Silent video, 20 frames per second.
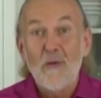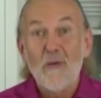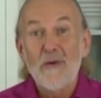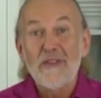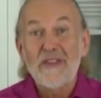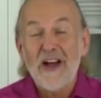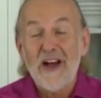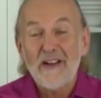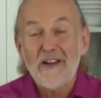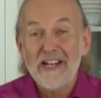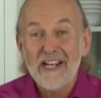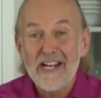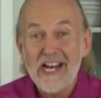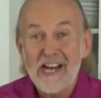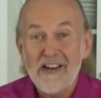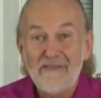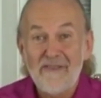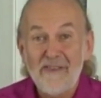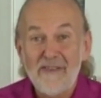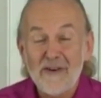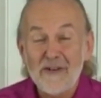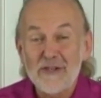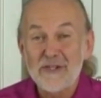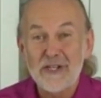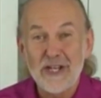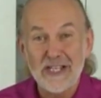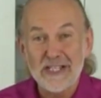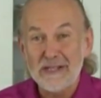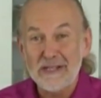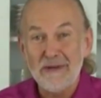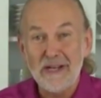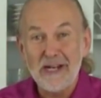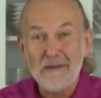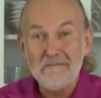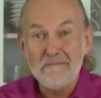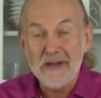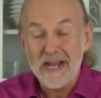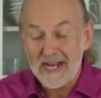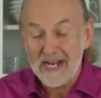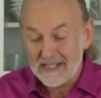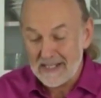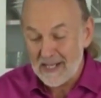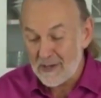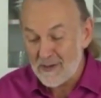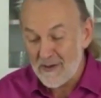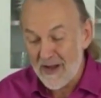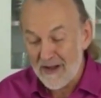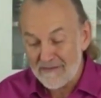Without any effort, just about a minute, you